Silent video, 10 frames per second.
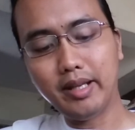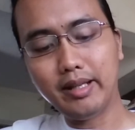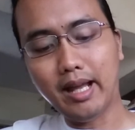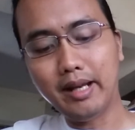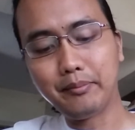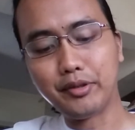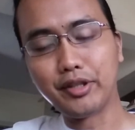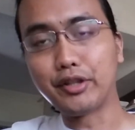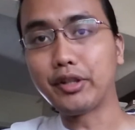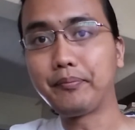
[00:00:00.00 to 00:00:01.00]
9th
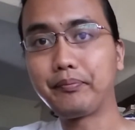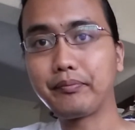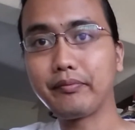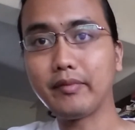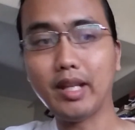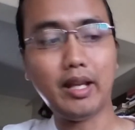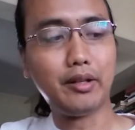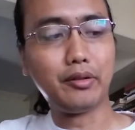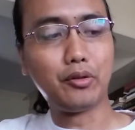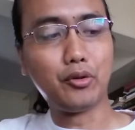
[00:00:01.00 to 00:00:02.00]
position
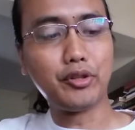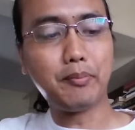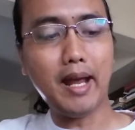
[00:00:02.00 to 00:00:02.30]
and goes